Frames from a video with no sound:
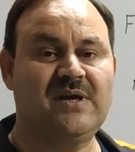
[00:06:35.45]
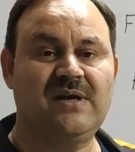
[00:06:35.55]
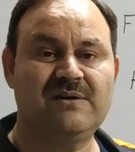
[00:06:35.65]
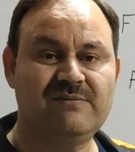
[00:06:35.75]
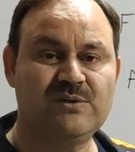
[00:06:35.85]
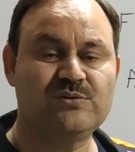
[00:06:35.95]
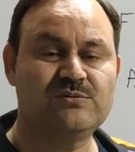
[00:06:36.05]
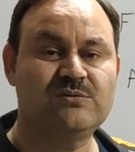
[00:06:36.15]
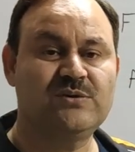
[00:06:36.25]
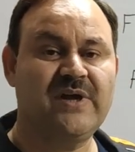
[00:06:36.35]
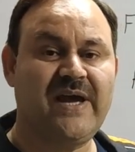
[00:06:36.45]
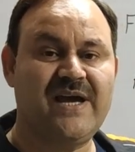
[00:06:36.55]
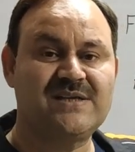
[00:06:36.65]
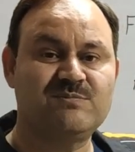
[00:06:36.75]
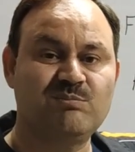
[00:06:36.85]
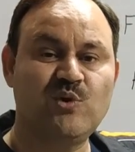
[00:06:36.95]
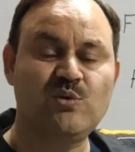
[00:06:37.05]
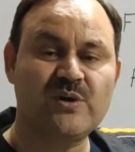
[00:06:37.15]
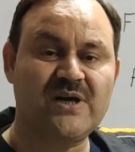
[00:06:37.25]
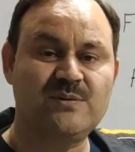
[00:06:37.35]
and we know as
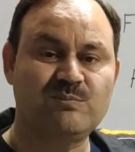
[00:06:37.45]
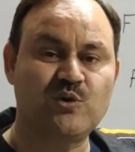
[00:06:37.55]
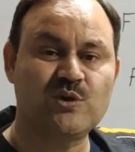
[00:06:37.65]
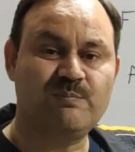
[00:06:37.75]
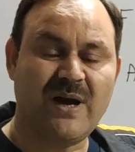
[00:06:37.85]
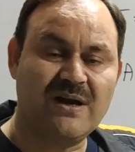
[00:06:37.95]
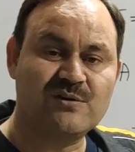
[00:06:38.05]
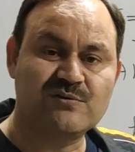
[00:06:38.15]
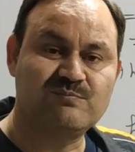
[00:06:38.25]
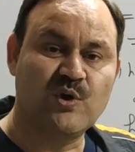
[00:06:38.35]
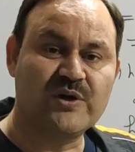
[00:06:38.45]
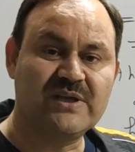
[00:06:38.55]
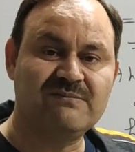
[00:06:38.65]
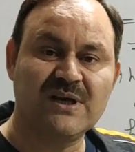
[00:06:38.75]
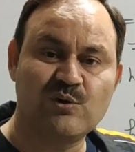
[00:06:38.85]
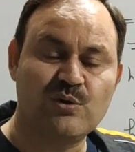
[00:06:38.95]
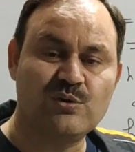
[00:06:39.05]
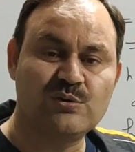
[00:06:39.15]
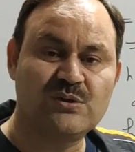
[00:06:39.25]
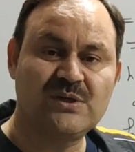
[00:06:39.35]
more and more part of body will
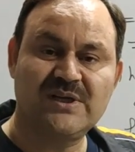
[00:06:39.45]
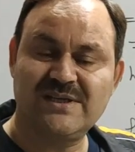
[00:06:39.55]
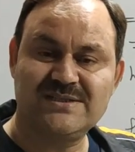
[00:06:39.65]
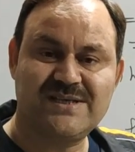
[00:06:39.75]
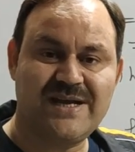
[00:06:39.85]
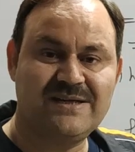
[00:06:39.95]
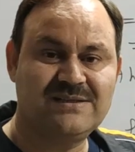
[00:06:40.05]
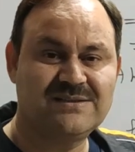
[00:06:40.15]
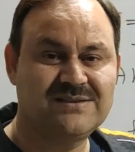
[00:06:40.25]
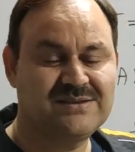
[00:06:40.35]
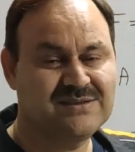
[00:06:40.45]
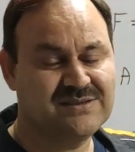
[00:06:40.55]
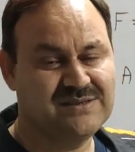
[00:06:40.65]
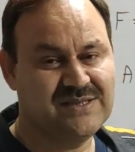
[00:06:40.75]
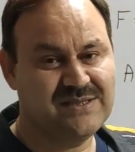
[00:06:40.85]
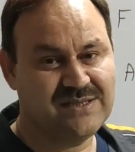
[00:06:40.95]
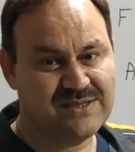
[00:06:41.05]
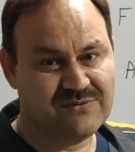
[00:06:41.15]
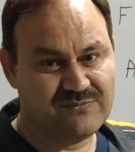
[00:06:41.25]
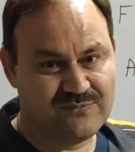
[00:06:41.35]
go inside the
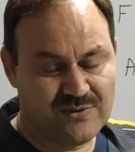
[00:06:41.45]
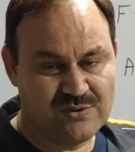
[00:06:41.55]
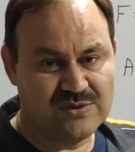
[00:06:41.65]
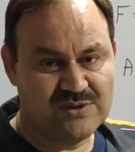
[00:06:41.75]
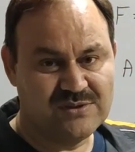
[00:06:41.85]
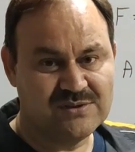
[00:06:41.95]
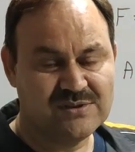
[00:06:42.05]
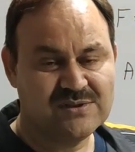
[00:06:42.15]
fluid,